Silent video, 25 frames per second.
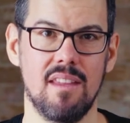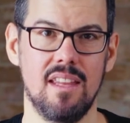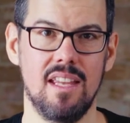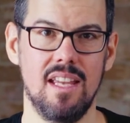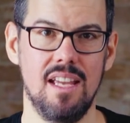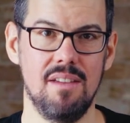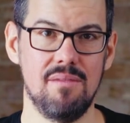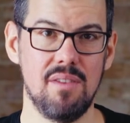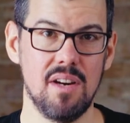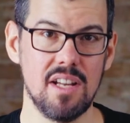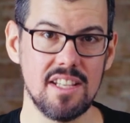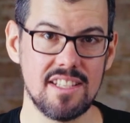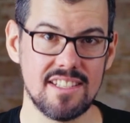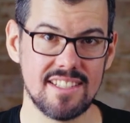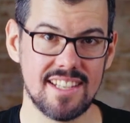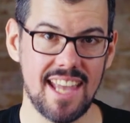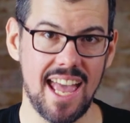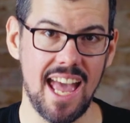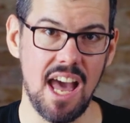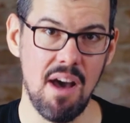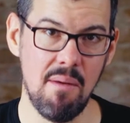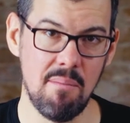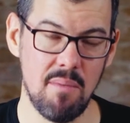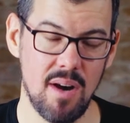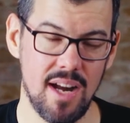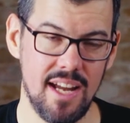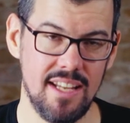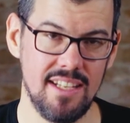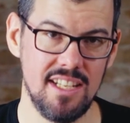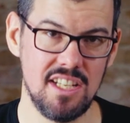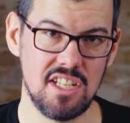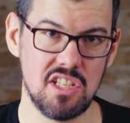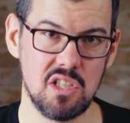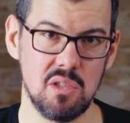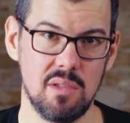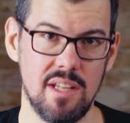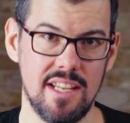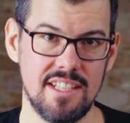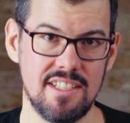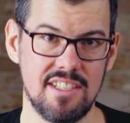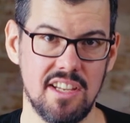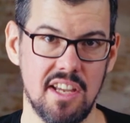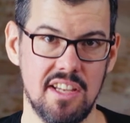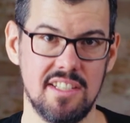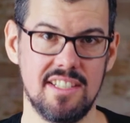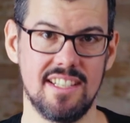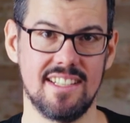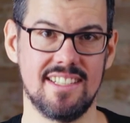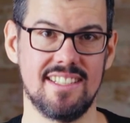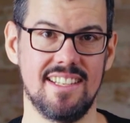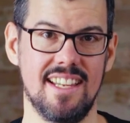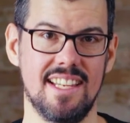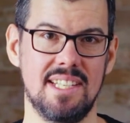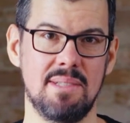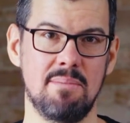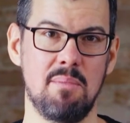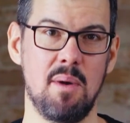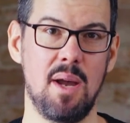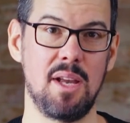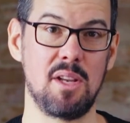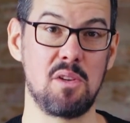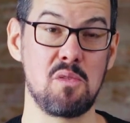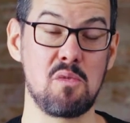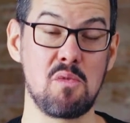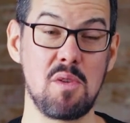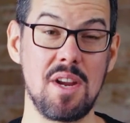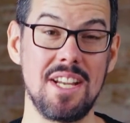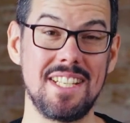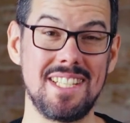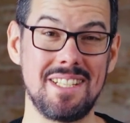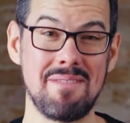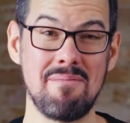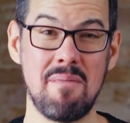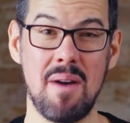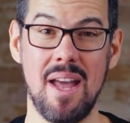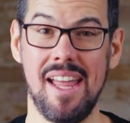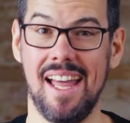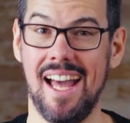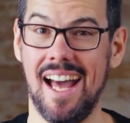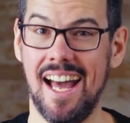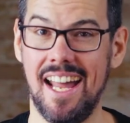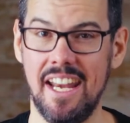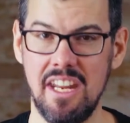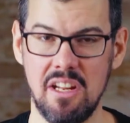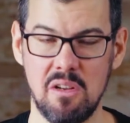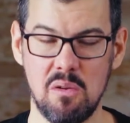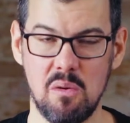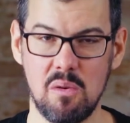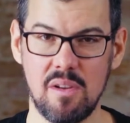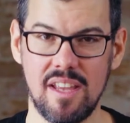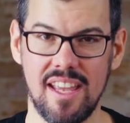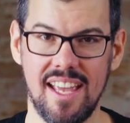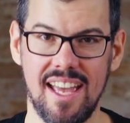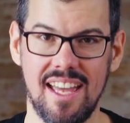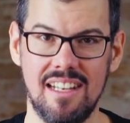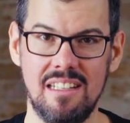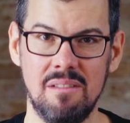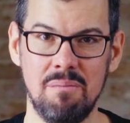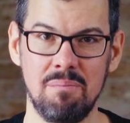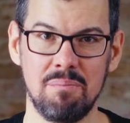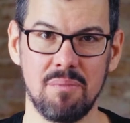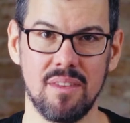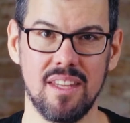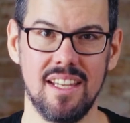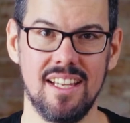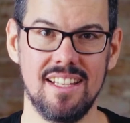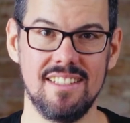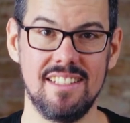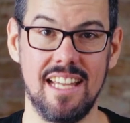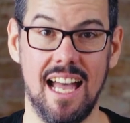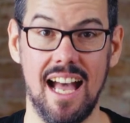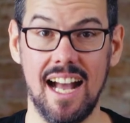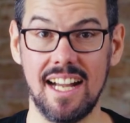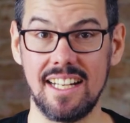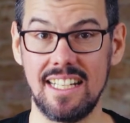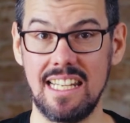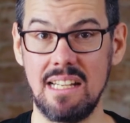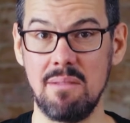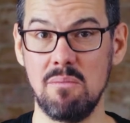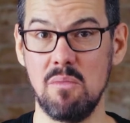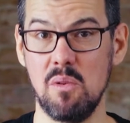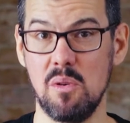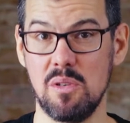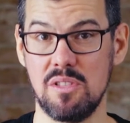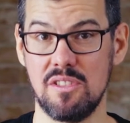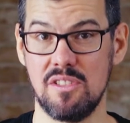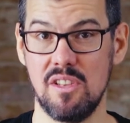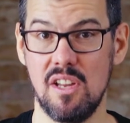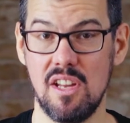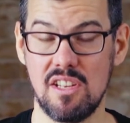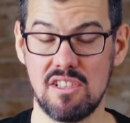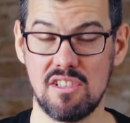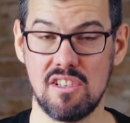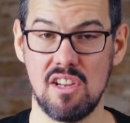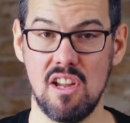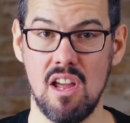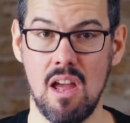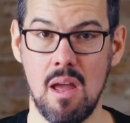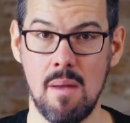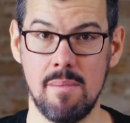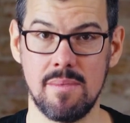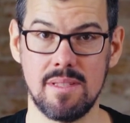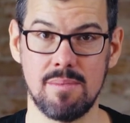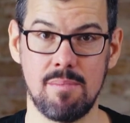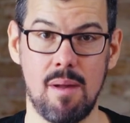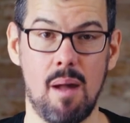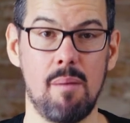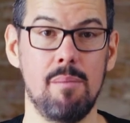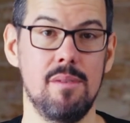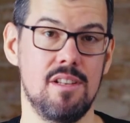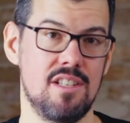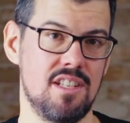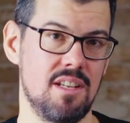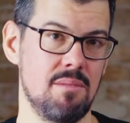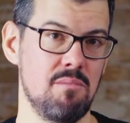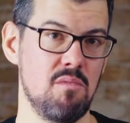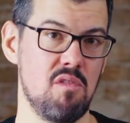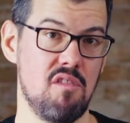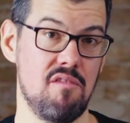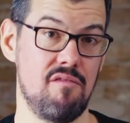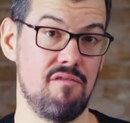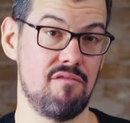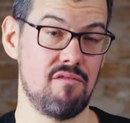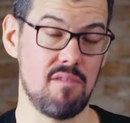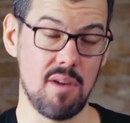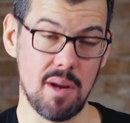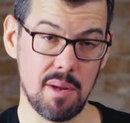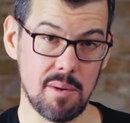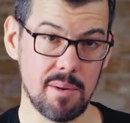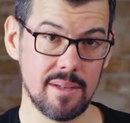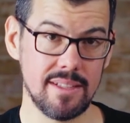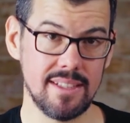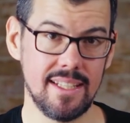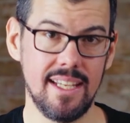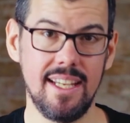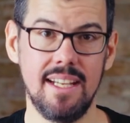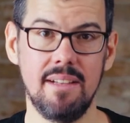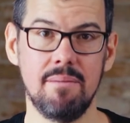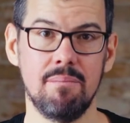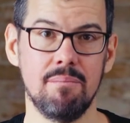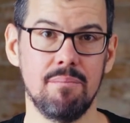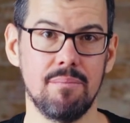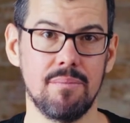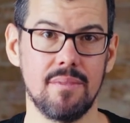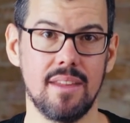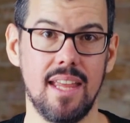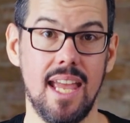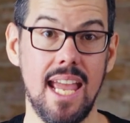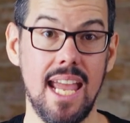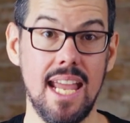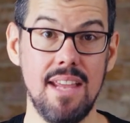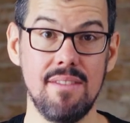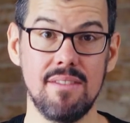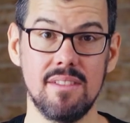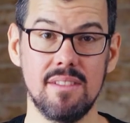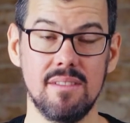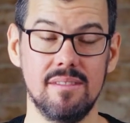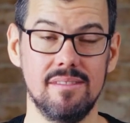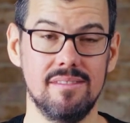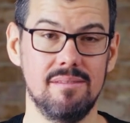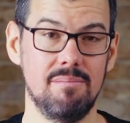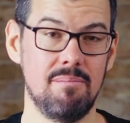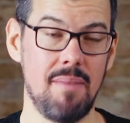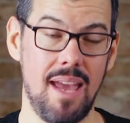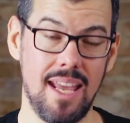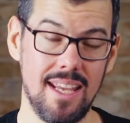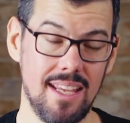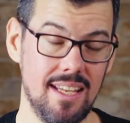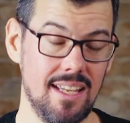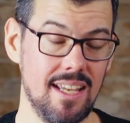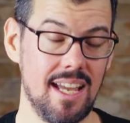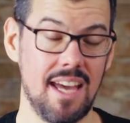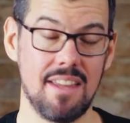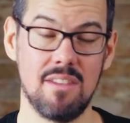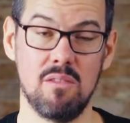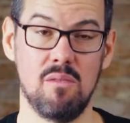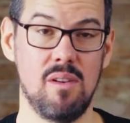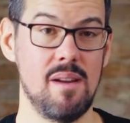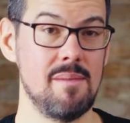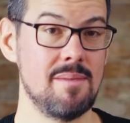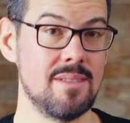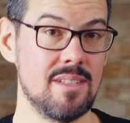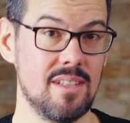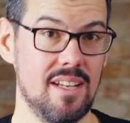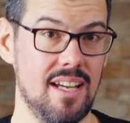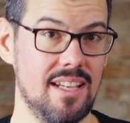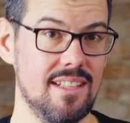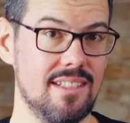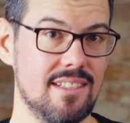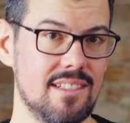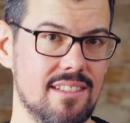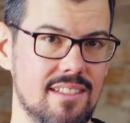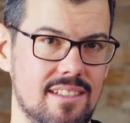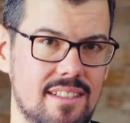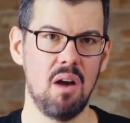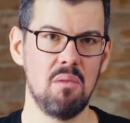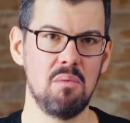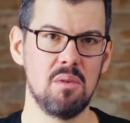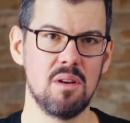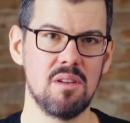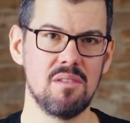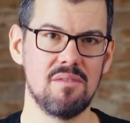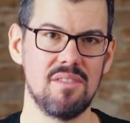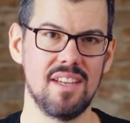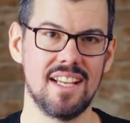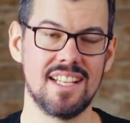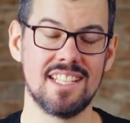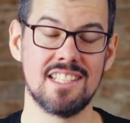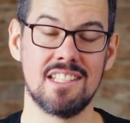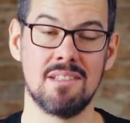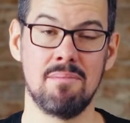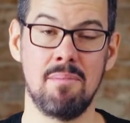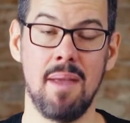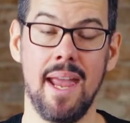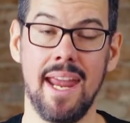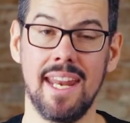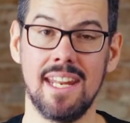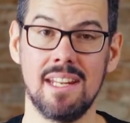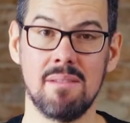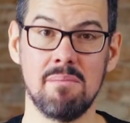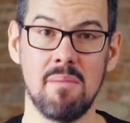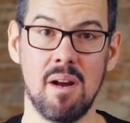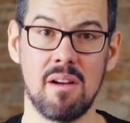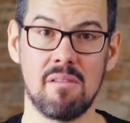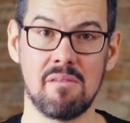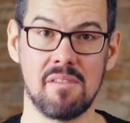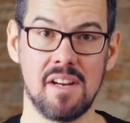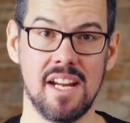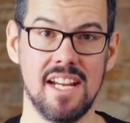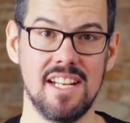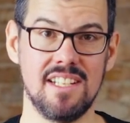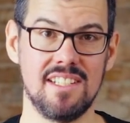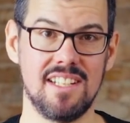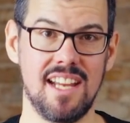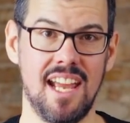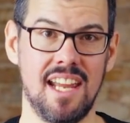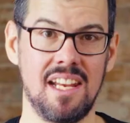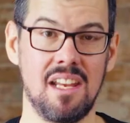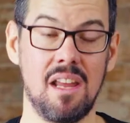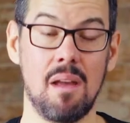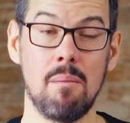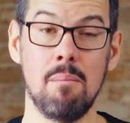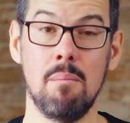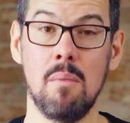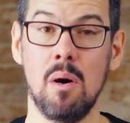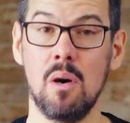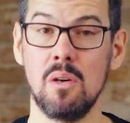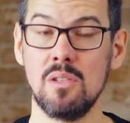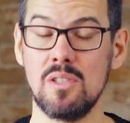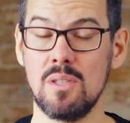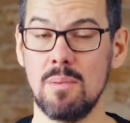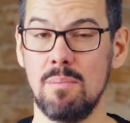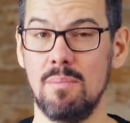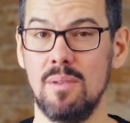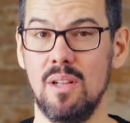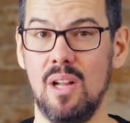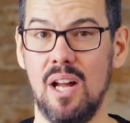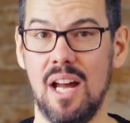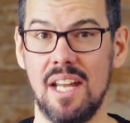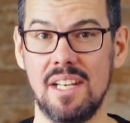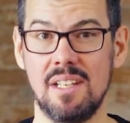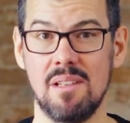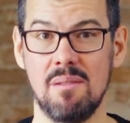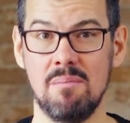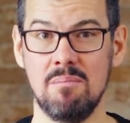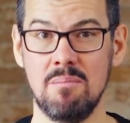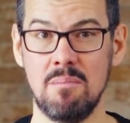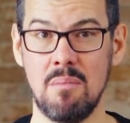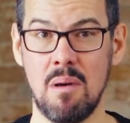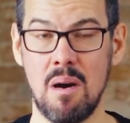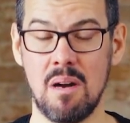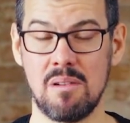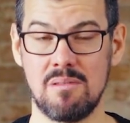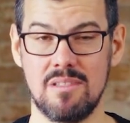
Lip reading: If I'd scale my initial SEO success by increasing my article count, targeting more search terms, publishing more frequently, even making other websites, I would have expanded my reach and multiplied my